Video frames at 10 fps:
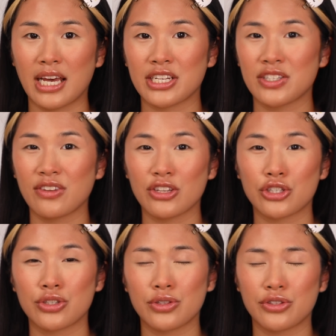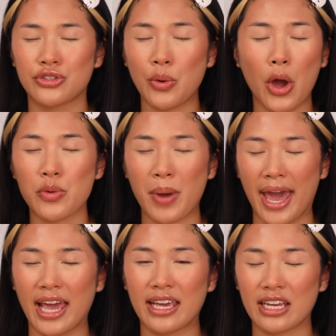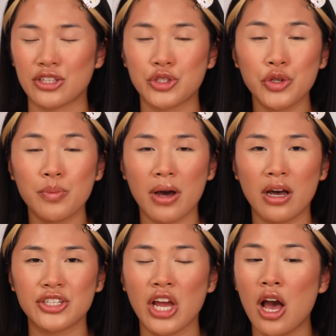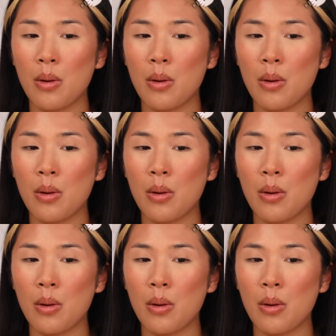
I just think it's so opaque and too much.